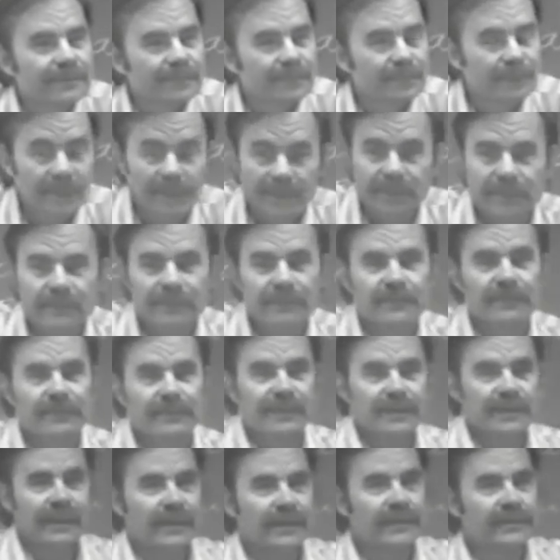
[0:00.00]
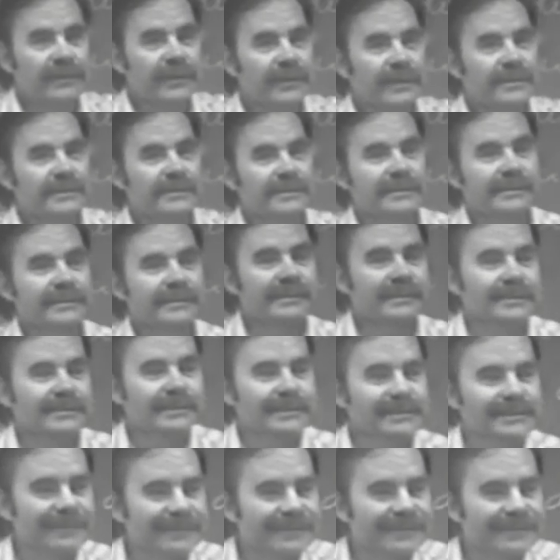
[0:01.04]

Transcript: well, I don't think it's uh,